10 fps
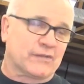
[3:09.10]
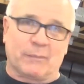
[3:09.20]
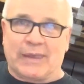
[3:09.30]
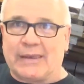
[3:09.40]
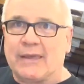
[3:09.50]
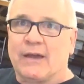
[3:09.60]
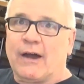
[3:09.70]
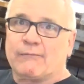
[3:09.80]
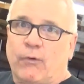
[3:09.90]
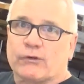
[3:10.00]
I mean,
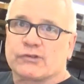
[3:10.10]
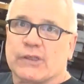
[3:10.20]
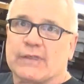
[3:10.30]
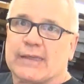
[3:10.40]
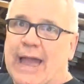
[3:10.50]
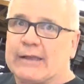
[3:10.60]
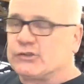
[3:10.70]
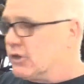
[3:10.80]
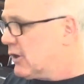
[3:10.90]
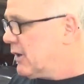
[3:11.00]
unfortunately, the guy
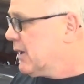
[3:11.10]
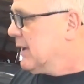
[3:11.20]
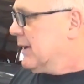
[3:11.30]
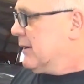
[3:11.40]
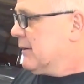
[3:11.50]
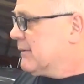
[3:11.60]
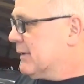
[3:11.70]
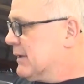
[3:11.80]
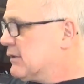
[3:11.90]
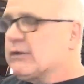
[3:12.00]
should have
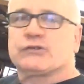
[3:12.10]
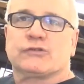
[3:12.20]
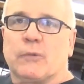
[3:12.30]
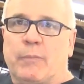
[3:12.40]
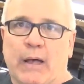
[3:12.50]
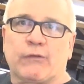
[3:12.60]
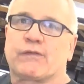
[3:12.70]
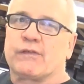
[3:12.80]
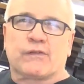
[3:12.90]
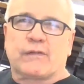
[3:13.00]
the
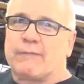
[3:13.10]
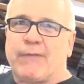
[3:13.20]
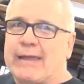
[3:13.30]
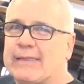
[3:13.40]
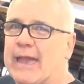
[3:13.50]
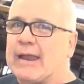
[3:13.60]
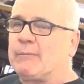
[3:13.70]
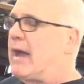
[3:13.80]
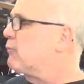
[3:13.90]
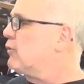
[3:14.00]
belts and stuff like that. I'm
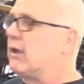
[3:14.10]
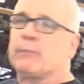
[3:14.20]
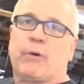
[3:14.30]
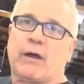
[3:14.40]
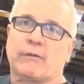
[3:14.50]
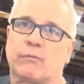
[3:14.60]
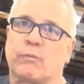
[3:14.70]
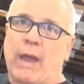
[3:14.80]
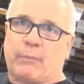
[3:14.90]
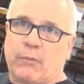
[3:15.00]
not real hip on
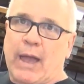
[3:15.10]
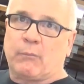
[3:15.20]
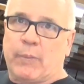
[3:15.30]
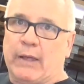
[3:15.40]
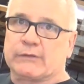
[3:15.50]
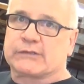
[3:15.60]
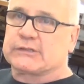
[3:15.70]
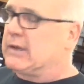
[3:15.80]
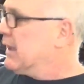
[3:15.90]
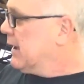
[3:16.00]
wraparound
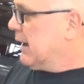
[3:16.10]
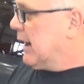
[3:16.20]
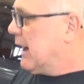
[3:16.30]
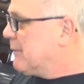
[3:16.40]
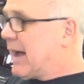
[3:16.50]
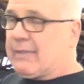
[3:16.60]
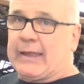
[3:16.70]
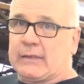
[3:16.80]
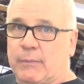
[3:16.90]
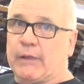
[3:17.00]
belts. I
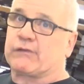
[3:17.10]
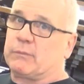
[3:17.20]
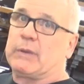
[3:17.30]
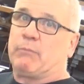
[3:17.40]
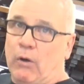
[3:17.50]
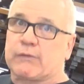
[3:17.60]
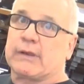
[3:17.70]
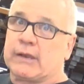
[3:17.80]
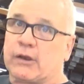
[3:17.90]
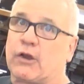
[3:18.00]
like the belts to be
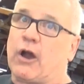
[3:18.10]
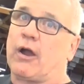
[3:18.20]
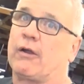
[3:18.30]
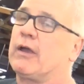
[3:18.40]
bolted in the car.